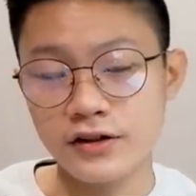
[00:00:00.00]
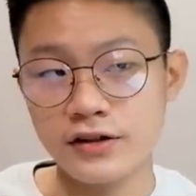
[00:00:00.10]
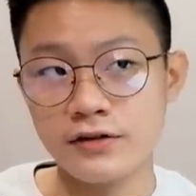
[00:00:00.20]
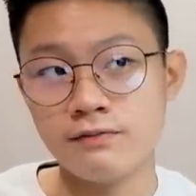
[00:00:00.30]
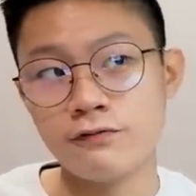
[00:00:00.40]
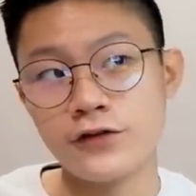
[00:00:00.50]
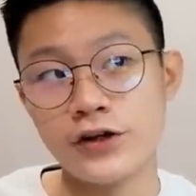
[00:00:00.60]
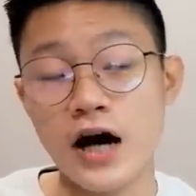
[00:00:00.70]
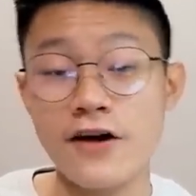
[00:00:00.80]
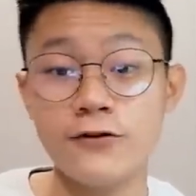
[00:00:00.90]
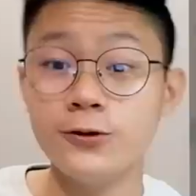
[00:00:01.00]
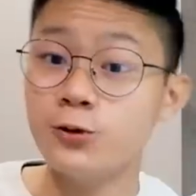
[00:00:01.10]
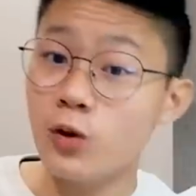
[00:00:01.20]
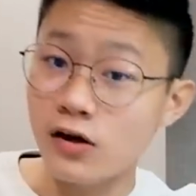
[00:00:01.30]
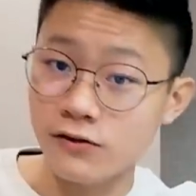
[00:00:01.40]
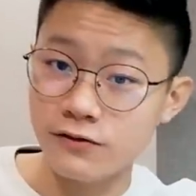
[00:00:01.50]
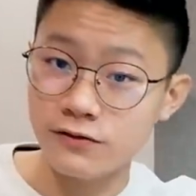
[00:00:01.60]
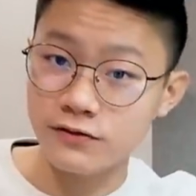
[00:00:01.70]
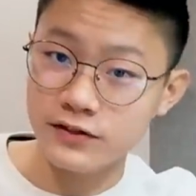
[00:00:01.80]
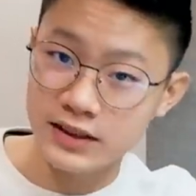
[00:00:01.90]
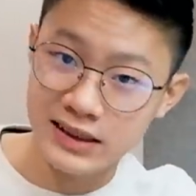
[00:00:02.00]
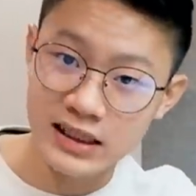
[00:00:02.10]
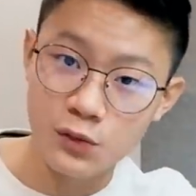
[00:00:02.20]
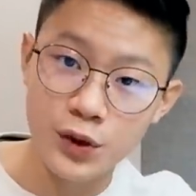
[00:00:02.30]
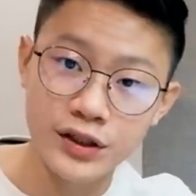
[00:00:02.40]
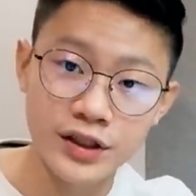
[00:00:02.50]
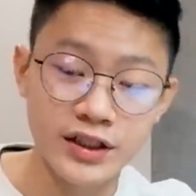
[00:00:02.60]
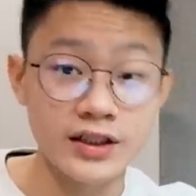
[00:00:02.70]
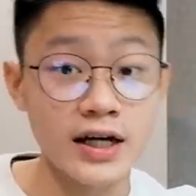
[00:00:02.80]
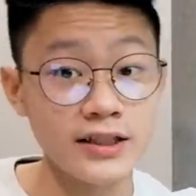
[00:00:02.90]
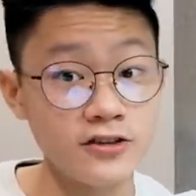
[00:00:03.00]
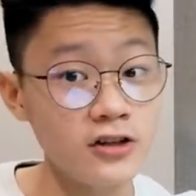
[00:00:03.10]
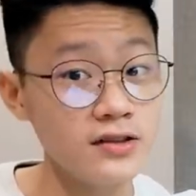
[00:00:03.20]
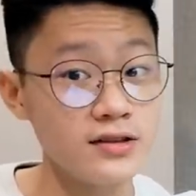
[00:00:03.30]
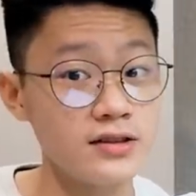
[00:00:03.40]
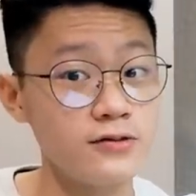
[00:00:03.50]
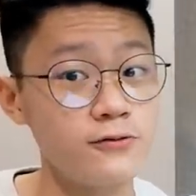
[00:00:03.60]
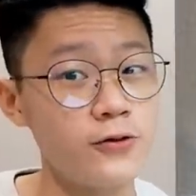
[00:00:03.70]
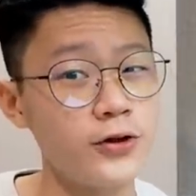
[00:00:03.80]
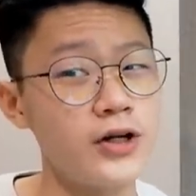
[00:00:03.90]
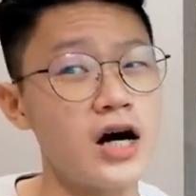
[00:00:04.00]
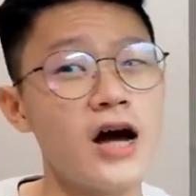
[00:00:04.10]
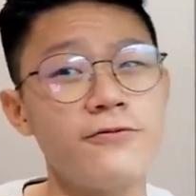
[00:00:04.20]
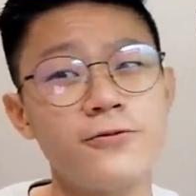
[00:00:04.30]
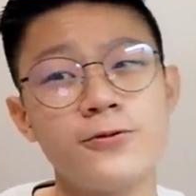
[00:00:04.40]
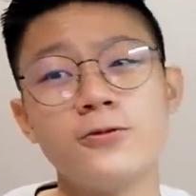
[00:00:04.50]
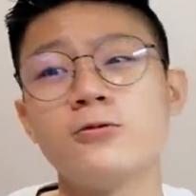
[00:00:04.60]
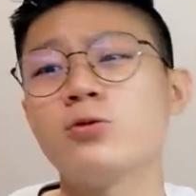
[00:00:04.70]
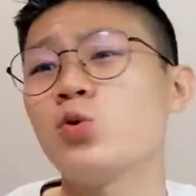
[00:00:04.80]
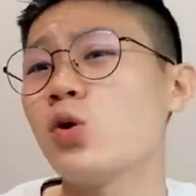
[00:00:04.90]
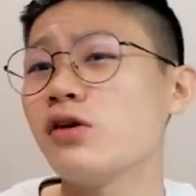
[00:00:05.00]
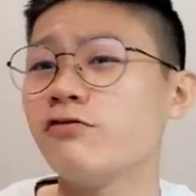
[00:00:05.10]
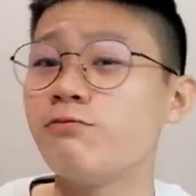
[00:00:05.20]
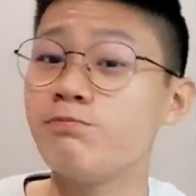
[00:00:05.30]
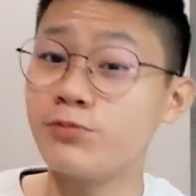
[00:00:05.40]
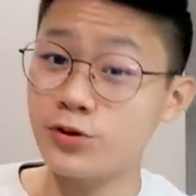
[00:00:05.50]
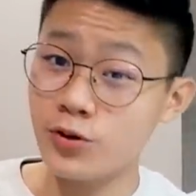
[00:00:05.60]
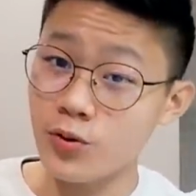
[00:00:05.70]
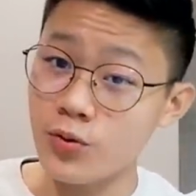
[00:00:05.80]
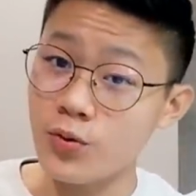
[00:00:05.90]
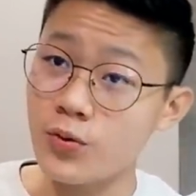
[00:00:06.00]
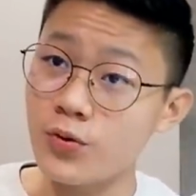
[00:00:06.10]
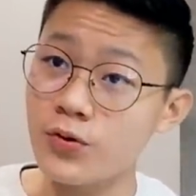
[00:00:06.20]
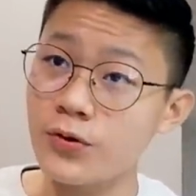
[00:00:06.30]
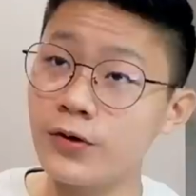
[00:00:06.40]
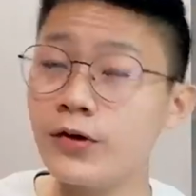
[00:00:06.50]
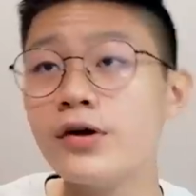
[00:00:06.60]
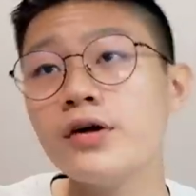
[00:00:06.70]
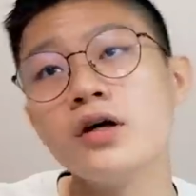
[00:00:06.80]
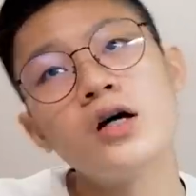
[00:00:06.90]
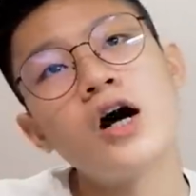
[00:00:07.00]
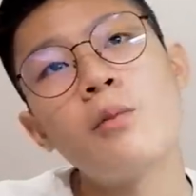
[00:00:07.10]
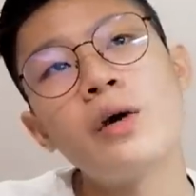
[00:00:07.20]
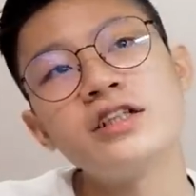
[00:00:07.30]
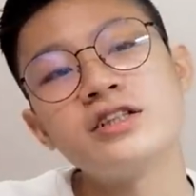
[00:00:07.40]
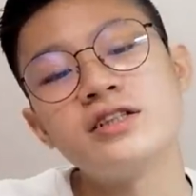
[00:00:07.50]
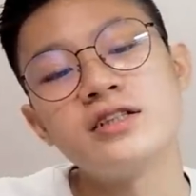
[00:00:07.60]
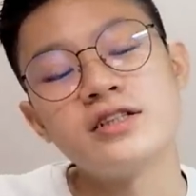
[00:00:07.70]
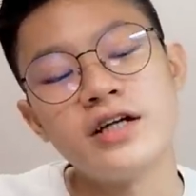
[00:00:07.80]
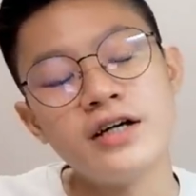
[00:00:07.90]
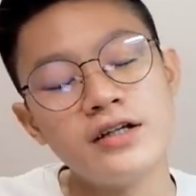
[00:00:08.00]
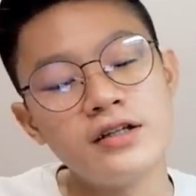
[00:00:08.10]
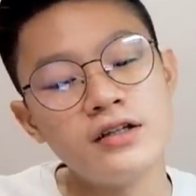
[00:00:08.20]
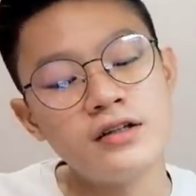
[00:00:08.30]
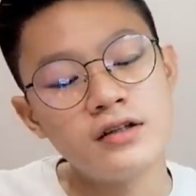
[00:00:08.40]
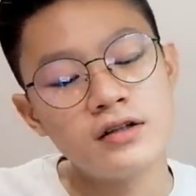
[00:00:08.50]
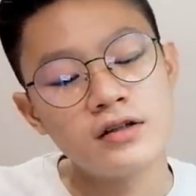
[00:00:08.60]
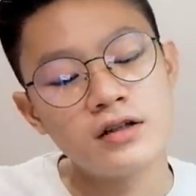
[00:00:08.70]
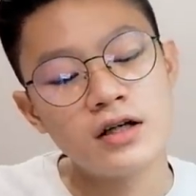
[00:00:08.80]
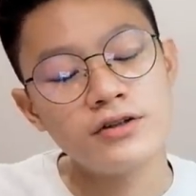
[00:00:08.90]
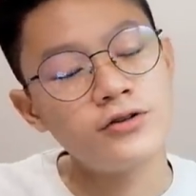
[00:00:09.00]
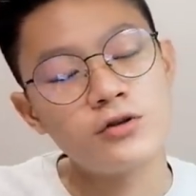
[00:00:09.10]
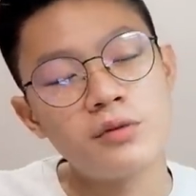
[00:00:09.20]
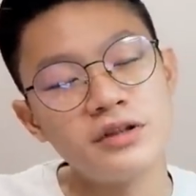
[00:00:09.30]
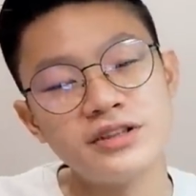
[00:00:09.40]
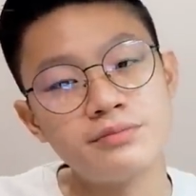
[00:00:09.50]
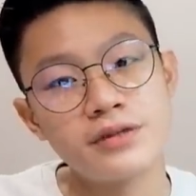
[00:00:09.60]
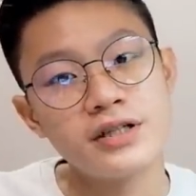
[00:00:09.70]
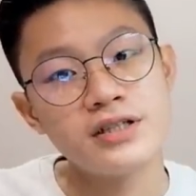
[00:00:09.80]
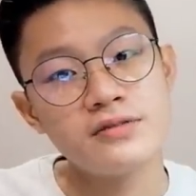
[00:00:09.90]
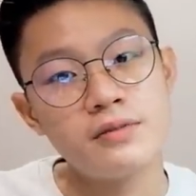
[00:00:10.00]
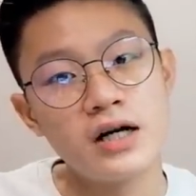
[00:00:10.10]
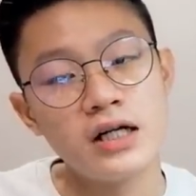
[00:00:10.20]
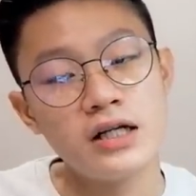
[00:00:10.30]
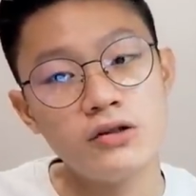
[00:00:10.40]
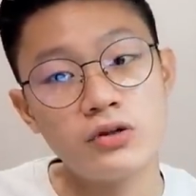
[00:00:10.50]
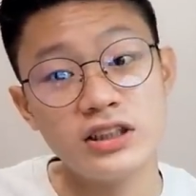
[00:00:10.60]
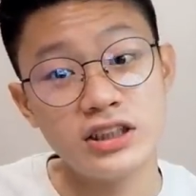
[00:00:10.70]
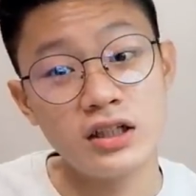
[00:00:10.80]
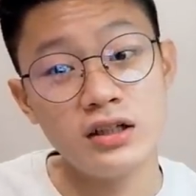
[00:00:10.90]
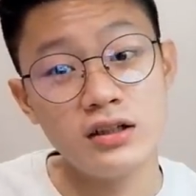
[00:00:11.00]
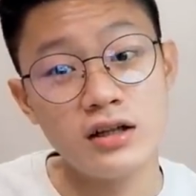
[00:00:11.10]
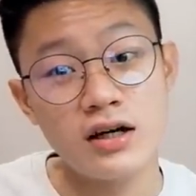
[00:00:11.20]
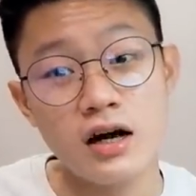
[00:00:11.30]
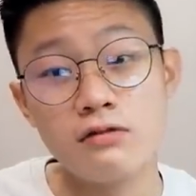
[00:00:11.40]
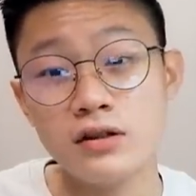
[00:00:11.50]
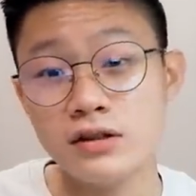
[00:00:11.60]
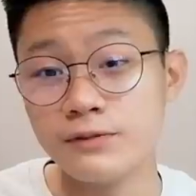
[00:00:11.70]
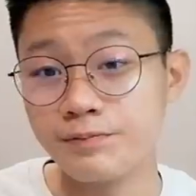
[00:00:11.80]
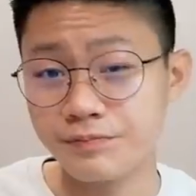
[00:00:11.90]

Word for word: um, for the iPhone 12 $799 for the iPhone 12 Pro. How much is it again? I don't know how much the price, but you can check it at our